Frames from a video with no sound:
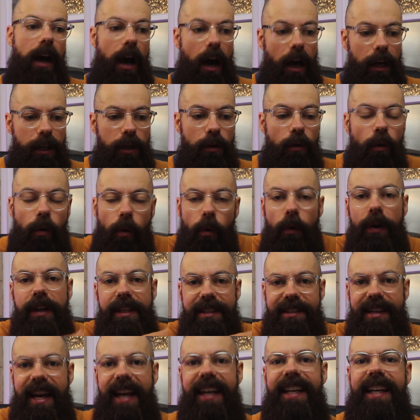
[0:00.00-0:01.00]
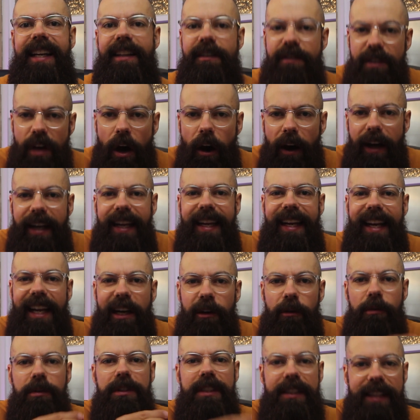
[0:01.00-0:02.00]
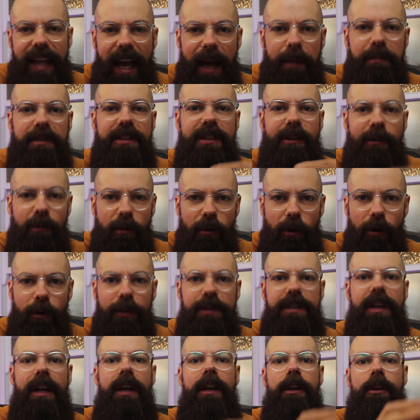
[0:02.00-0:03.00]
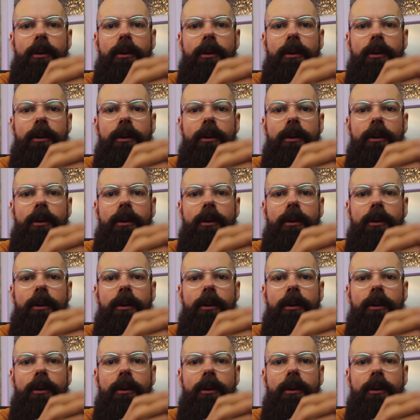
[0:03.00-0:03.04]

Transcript: Are you always taking tiny little steps towards